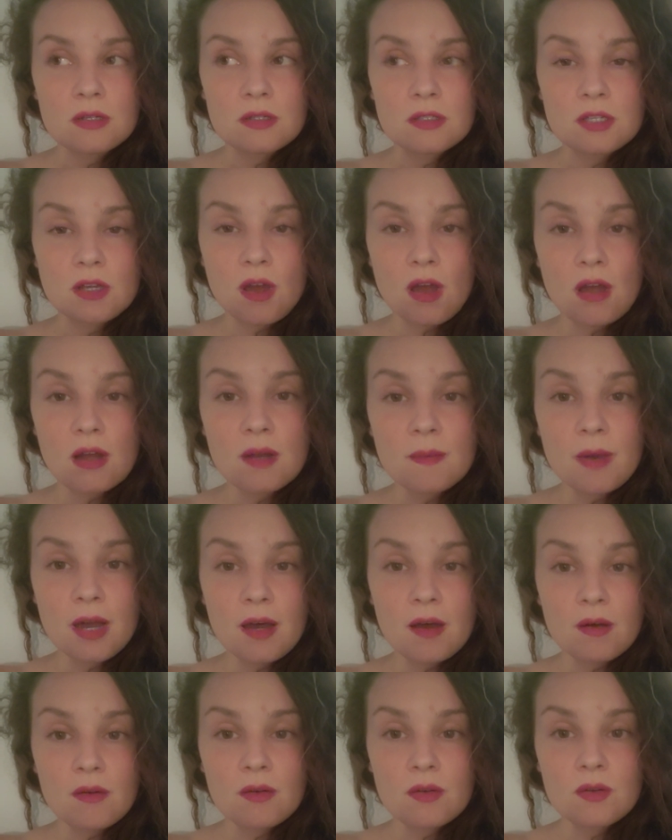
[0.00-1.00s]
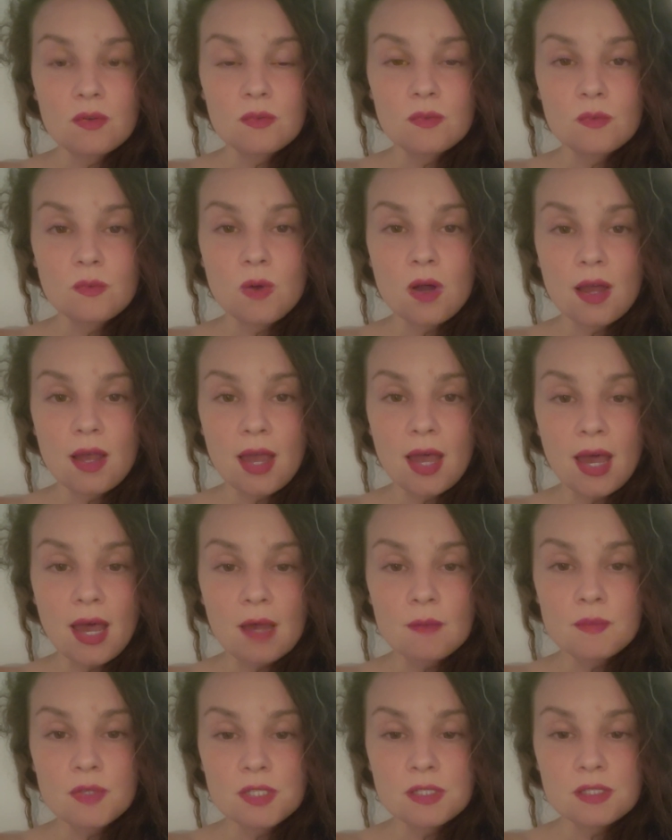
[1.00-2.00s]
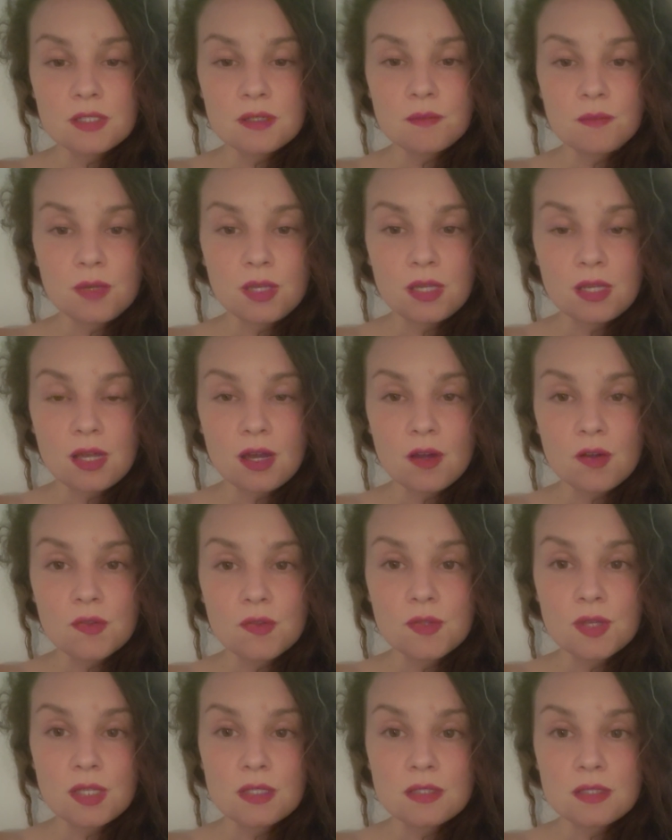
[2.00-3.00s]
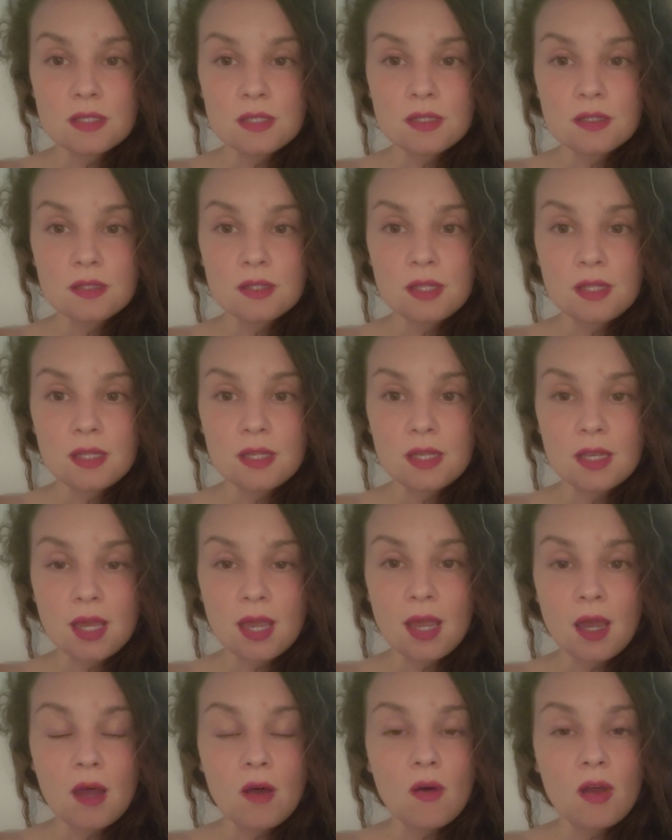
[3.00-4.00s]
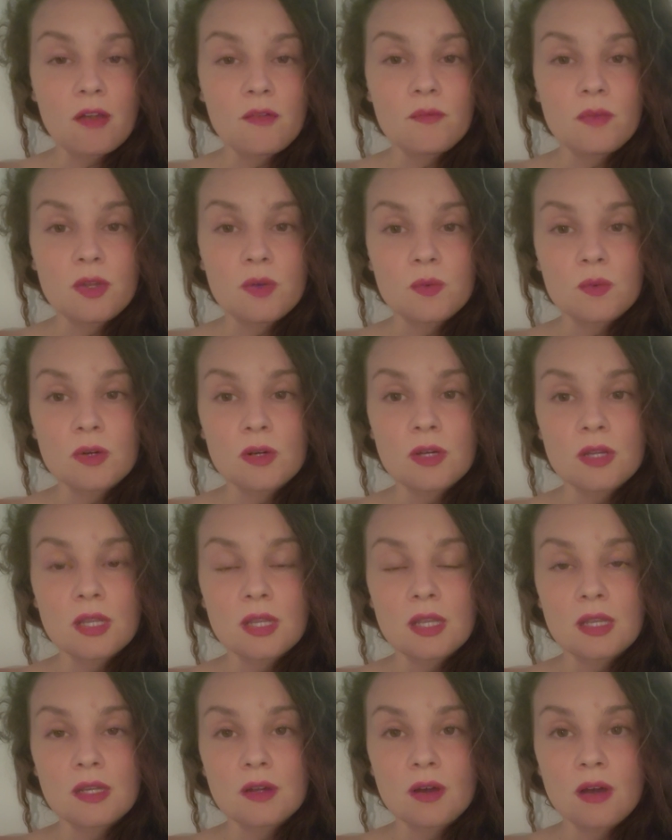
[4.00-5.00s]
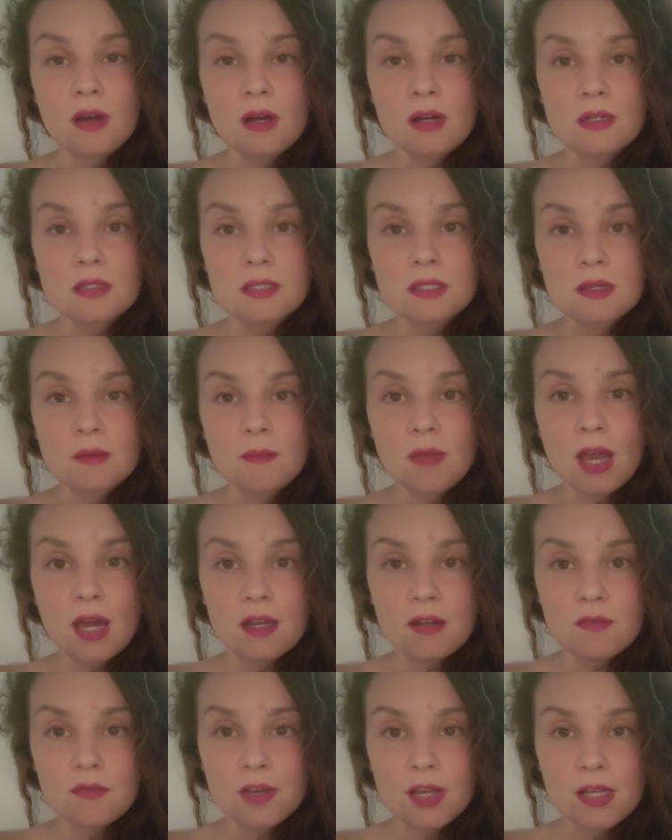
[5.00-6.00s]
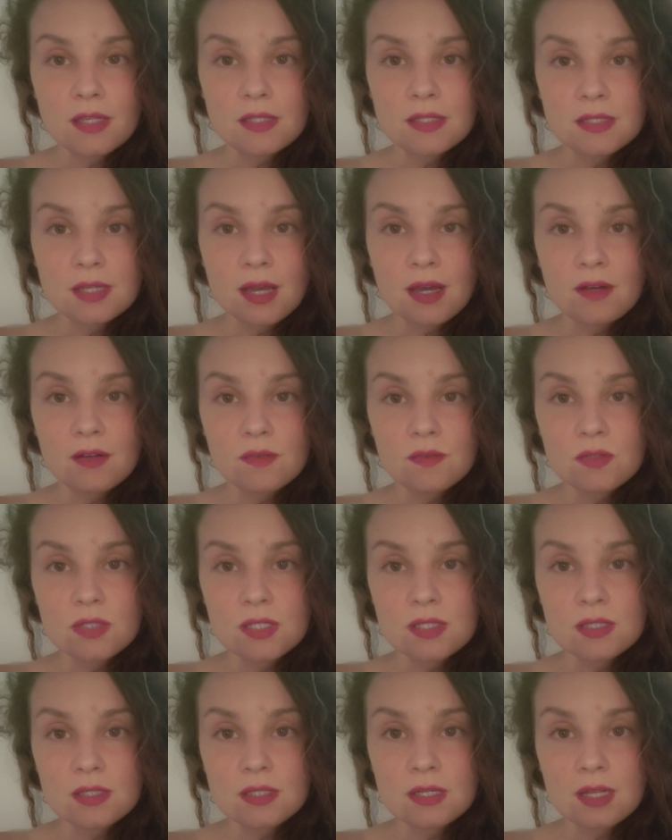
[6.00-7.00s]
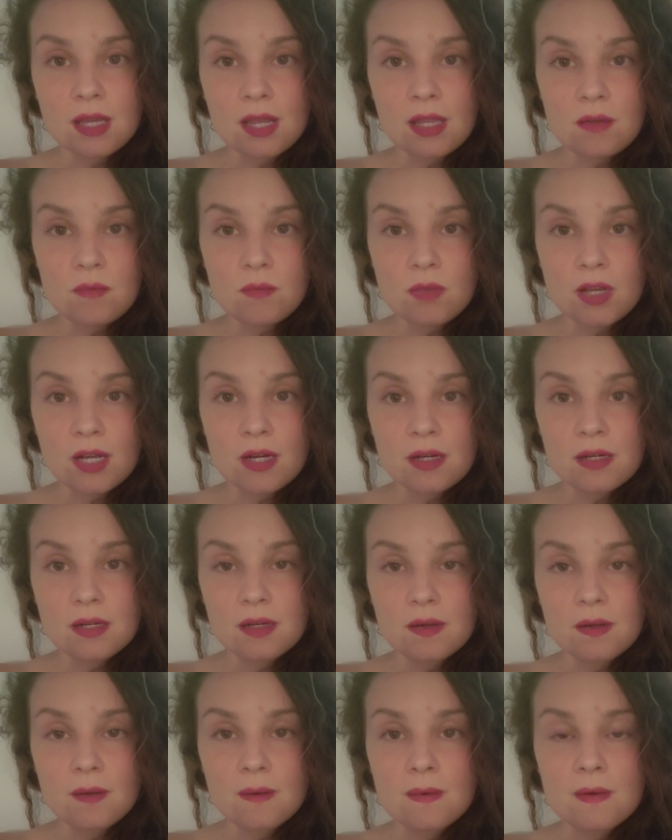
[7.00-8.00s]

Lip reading: talk about what happened to me authentically and how I've been working hard to manifest out of this nightmare.